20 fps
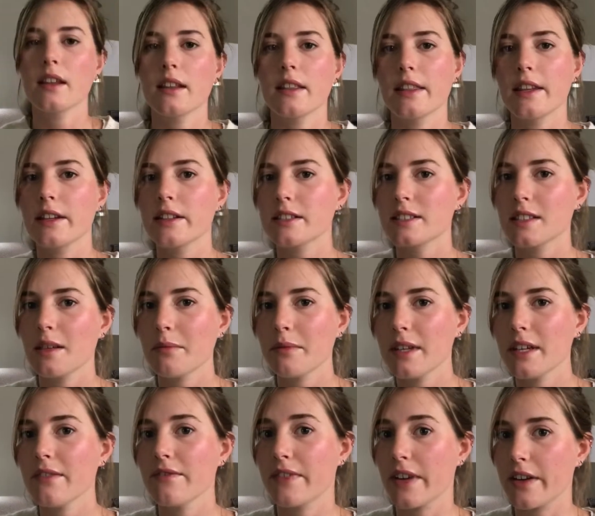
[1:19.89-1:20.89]
There's
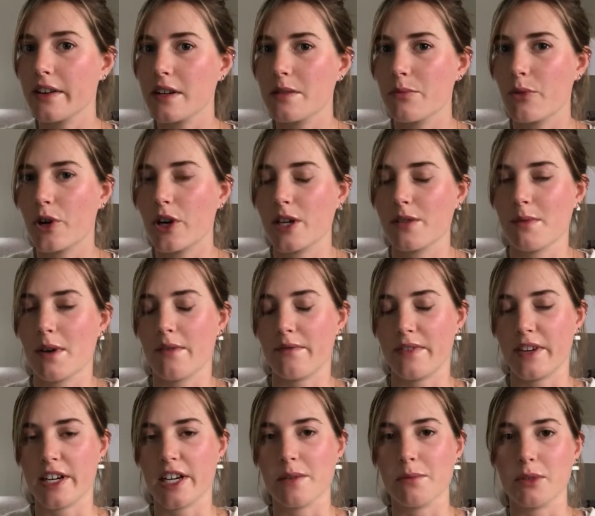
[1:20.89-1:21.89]
something very important about
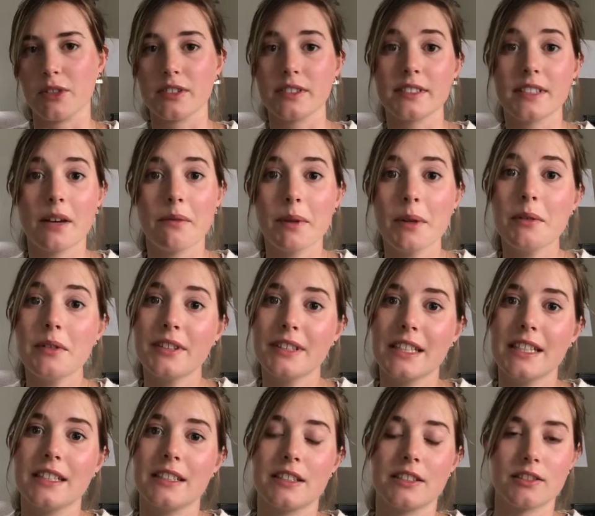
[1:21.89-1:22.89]
variables that we will
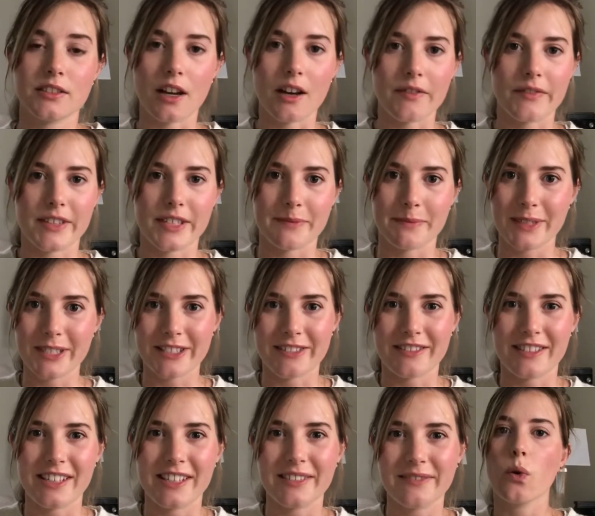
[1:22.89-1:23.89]
need to solve this
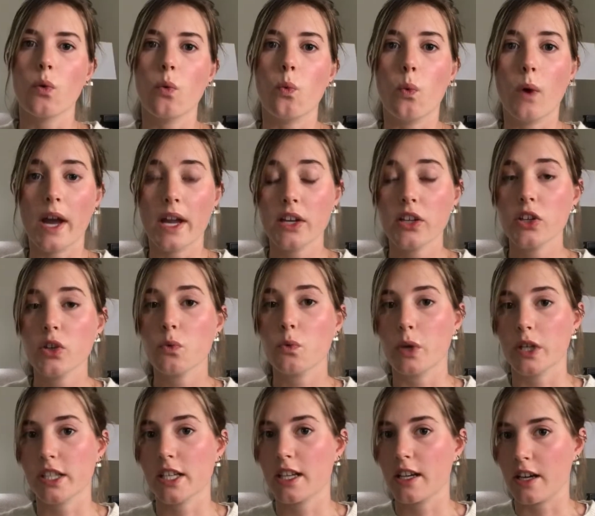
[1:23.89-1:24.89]
mystery. When you're
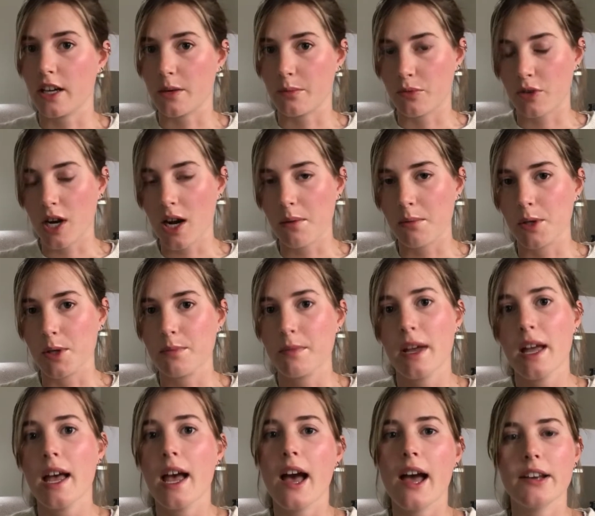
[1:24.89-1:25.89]
working on a problem
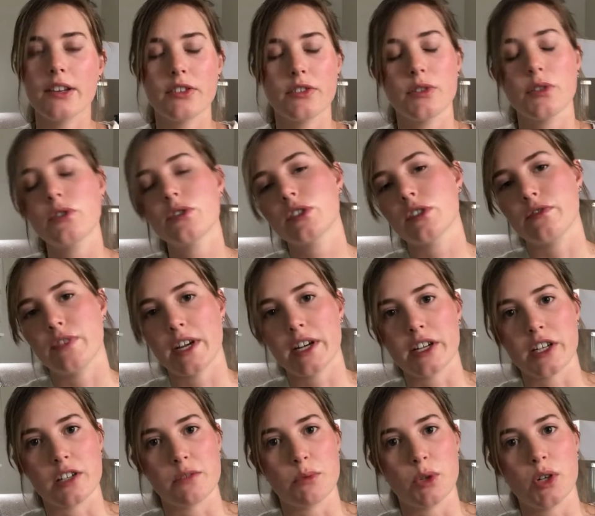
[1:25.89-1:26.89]
and you use a
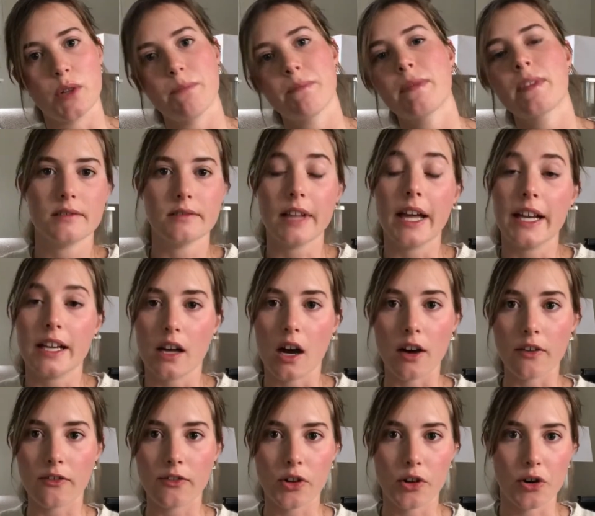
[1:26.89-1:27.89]
variable, like
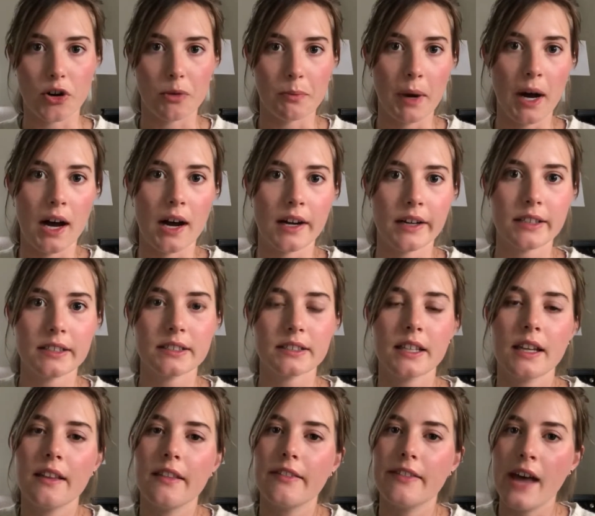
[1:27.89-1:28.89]
a floral box,
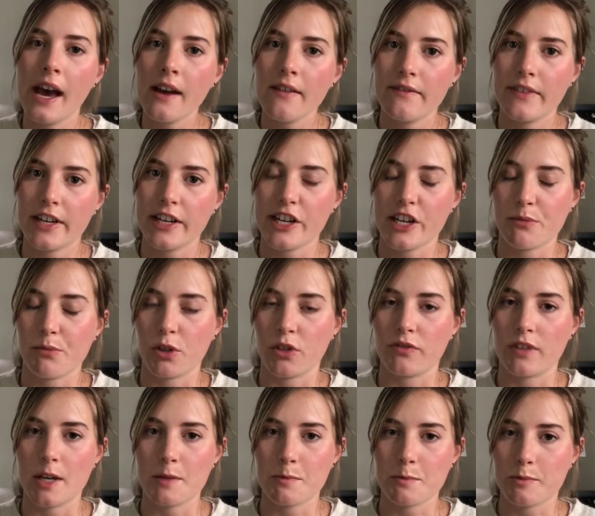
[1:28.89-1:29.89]
that variable
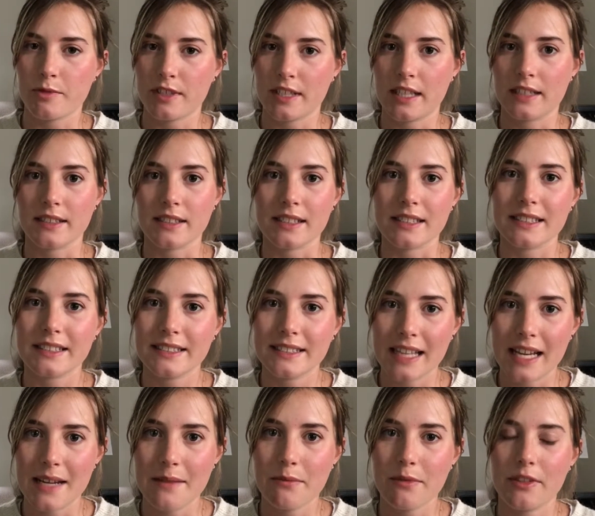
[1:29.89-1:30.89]
represents the
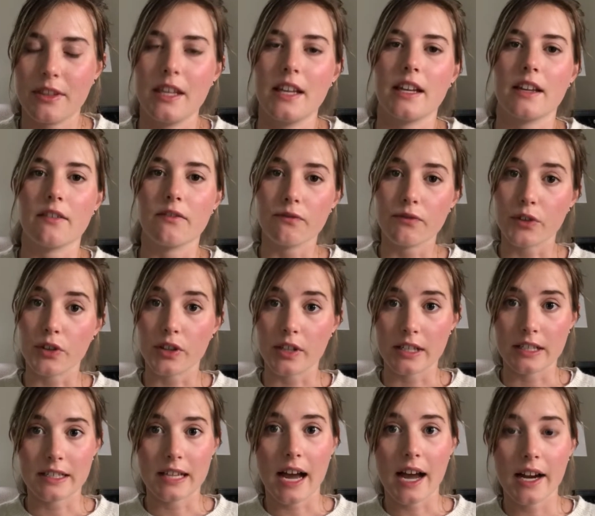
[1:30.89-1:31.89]
same thing for the
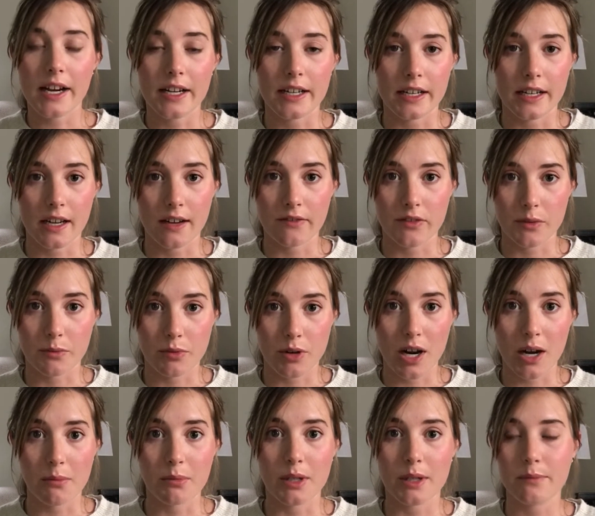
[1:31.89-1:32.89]
entirety of the
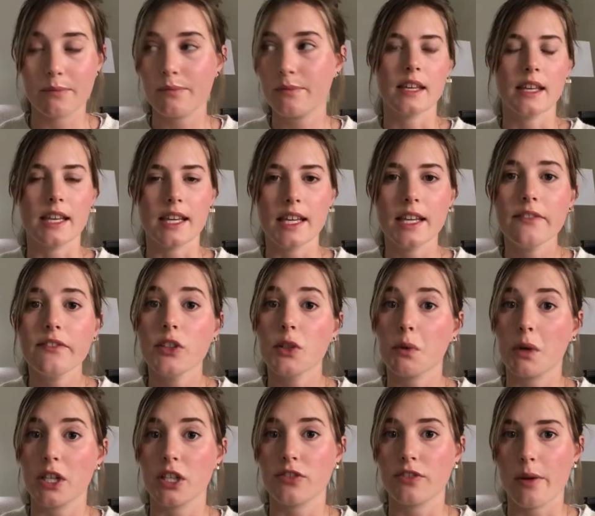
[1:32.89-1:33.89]
problem. If you
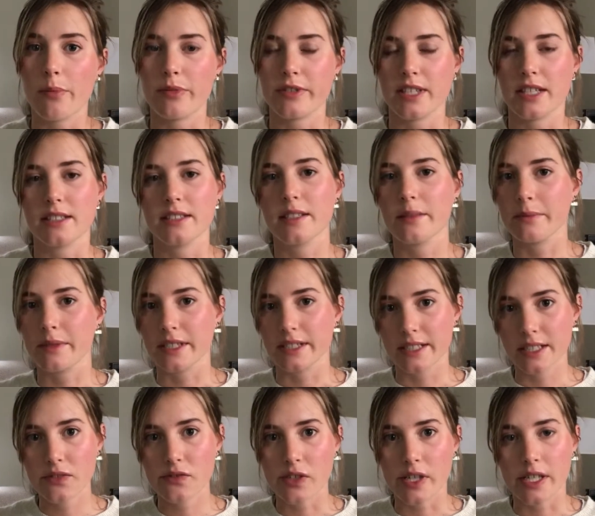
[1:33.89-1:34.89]
want to represent something
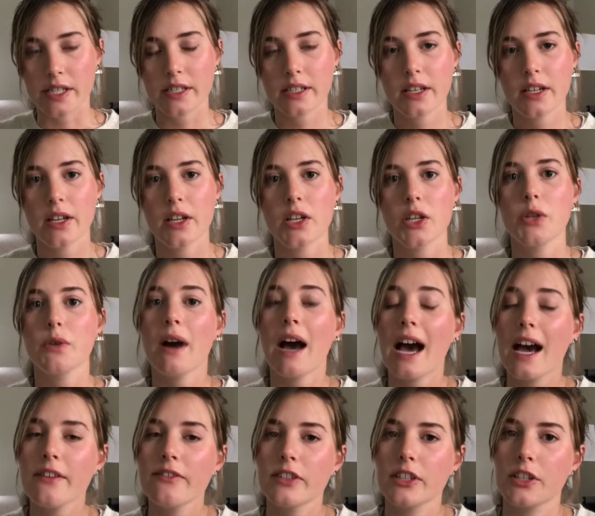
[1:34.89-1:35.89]
different, you
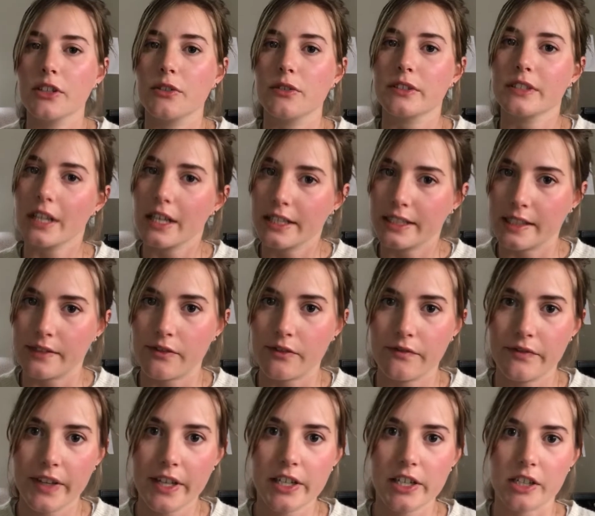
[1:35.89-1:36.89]
have to use a different
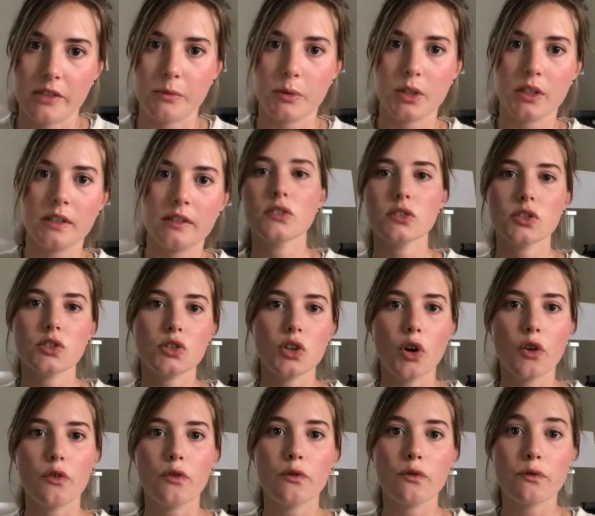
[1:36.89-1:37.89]
variable.
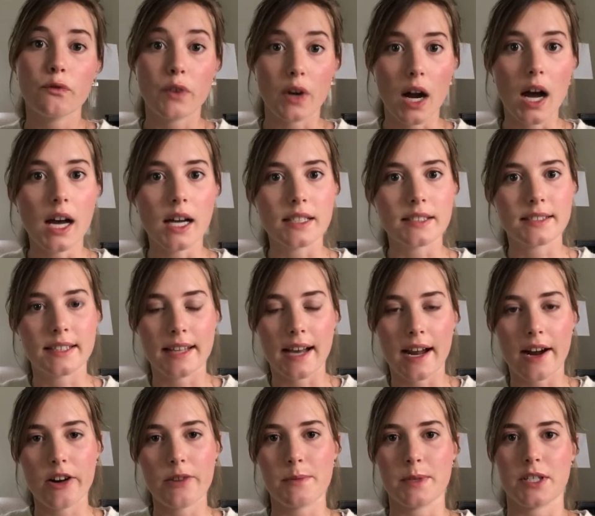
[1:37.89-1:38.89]
So for us in
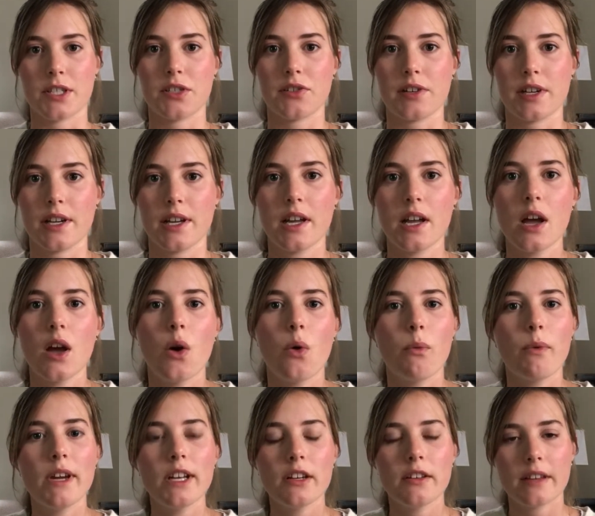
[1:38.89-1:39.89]
our mystery,
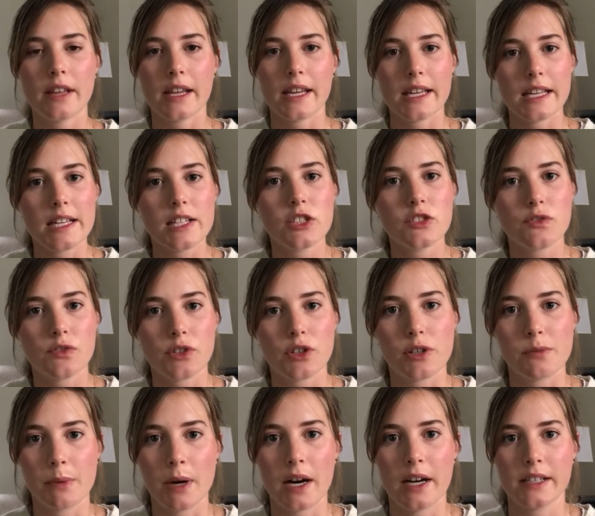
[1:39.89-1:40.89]
we know that each floral
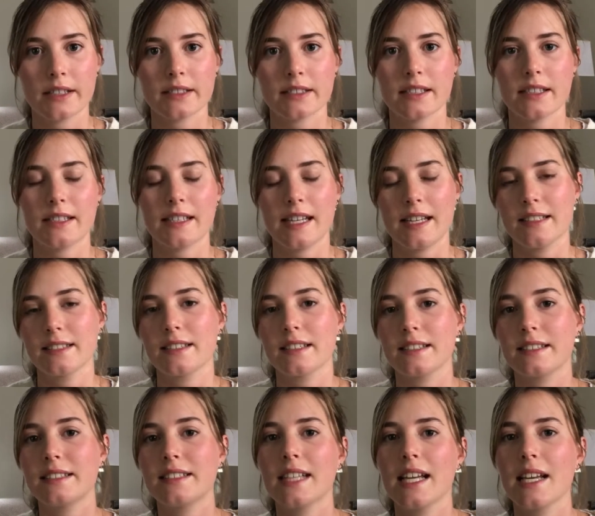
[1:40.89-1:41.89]
box contains the
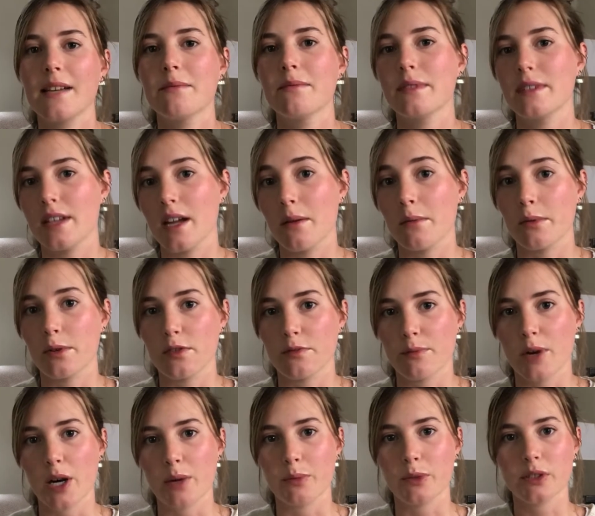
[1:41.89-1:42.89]
same number of
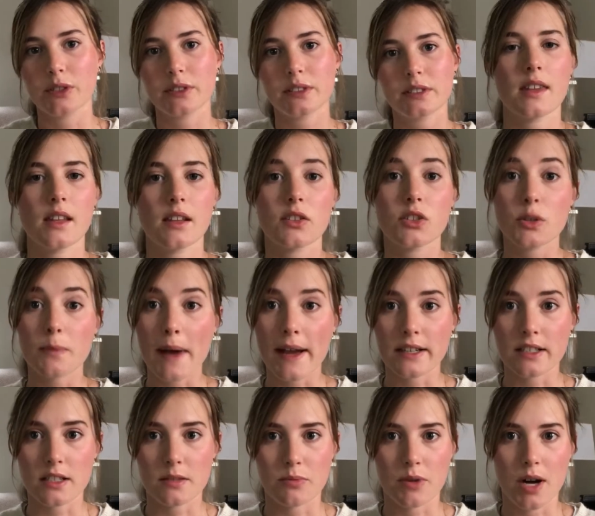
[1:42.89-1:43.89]
marbles. So back
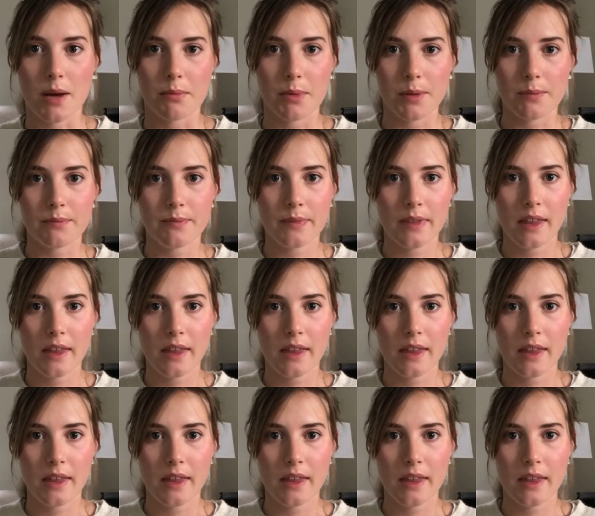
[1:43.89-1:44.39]
to the problem.